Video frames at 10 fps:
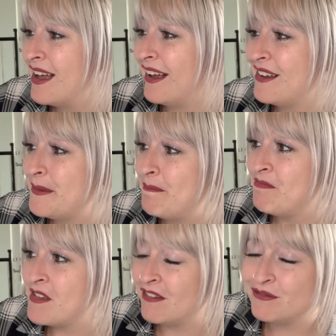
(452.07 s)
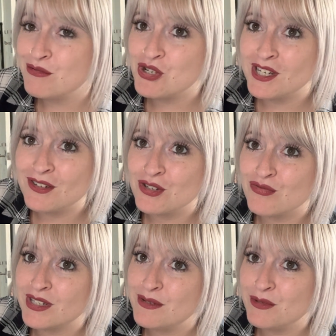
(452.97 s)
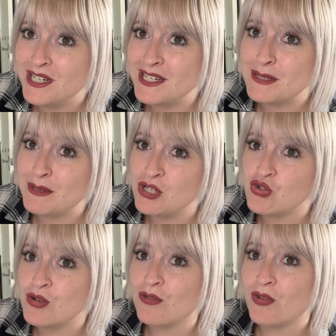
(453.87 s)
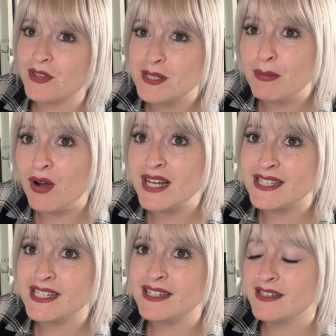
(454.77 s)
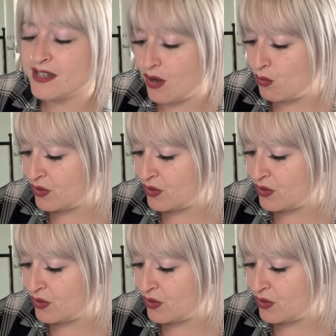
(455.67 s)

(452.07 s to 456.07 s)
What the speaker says: Unfortunately, I just really wanted it to be stronger on the spices. I